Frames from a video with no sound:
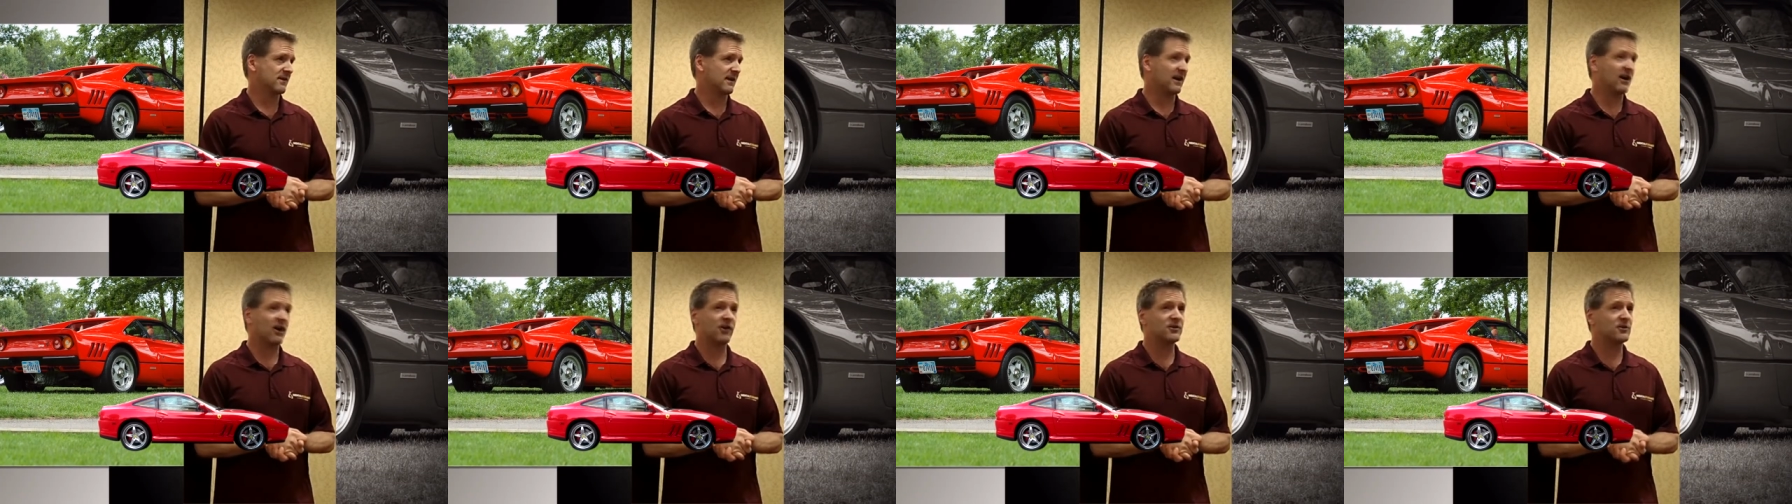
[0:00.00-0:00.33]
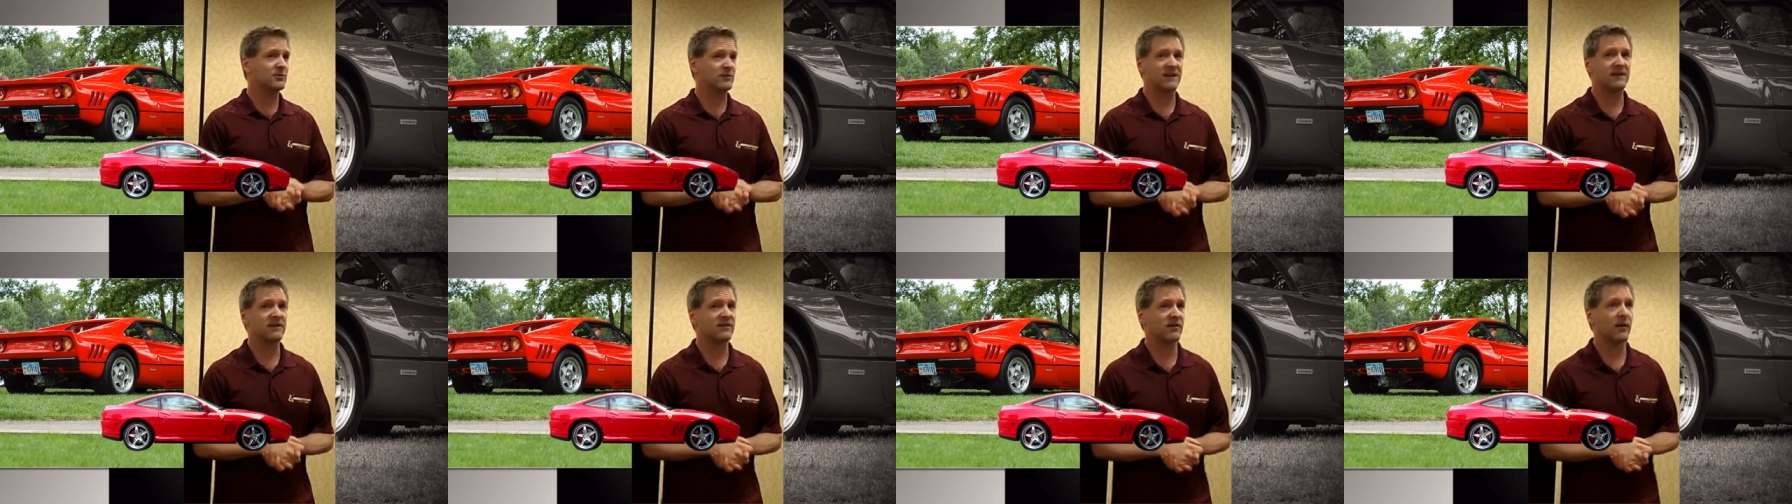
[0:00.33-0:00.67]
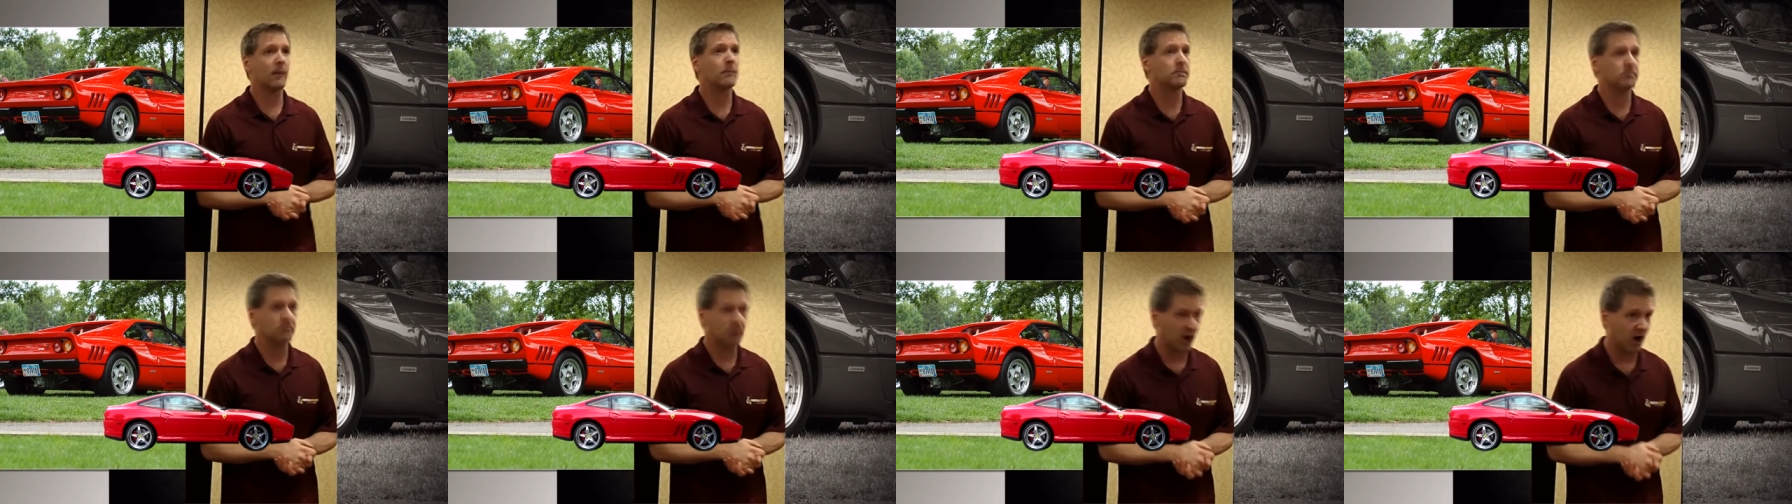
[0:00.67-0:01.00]
and all you need is
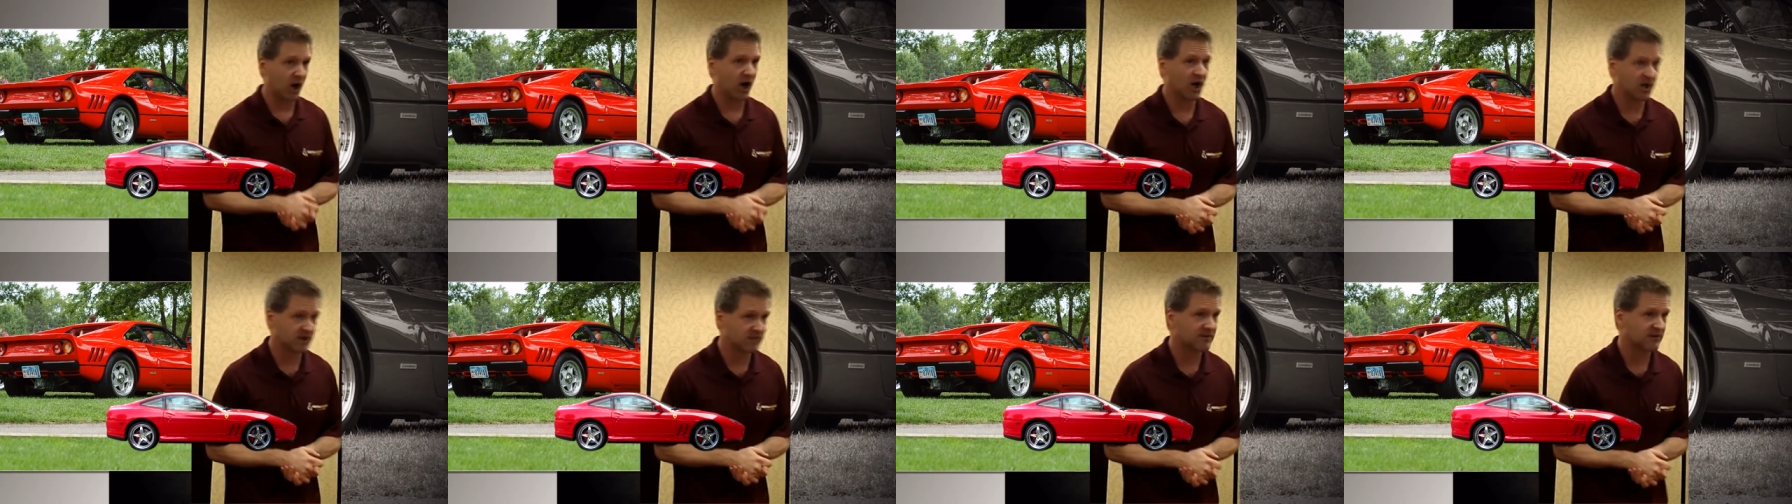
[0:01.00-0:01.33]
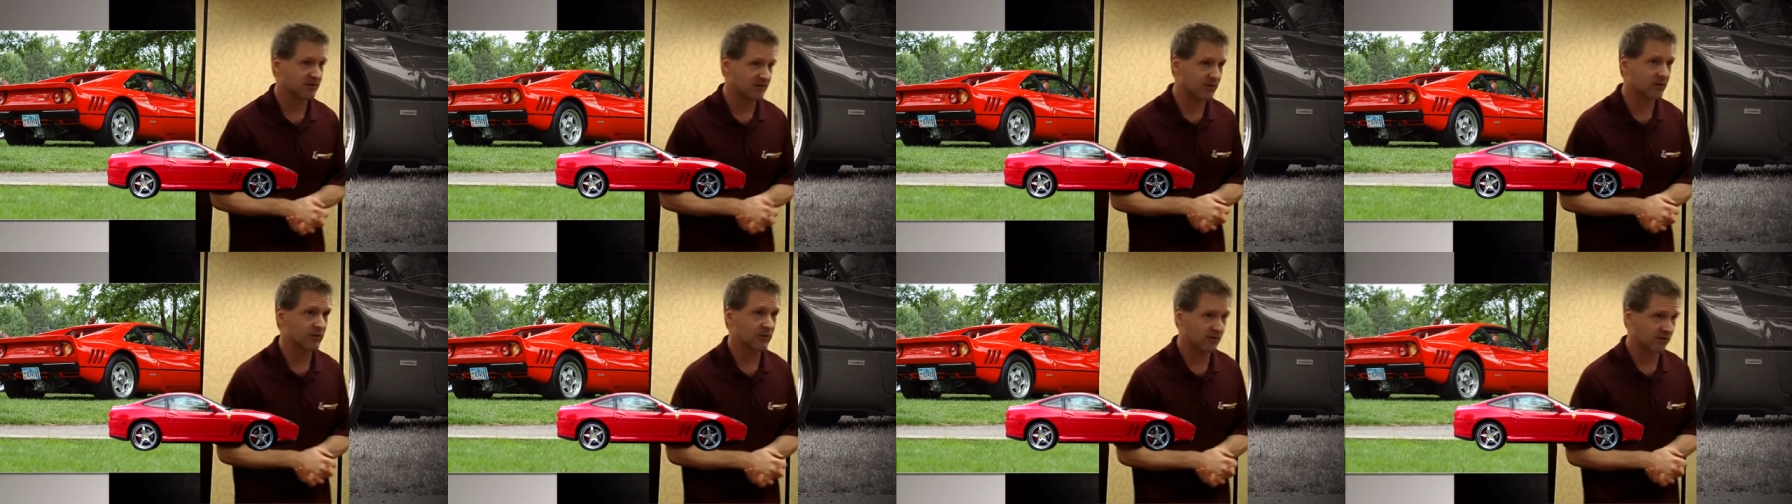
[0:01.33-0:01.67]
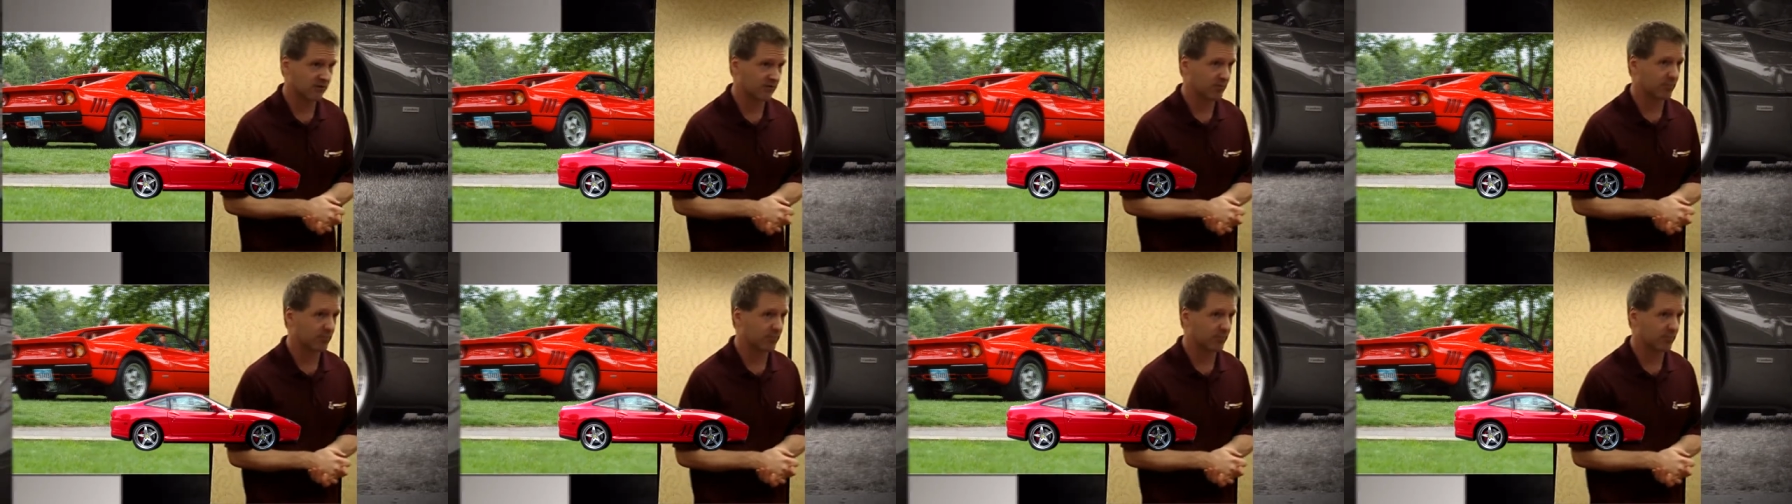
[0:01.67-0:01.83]
a bug to do your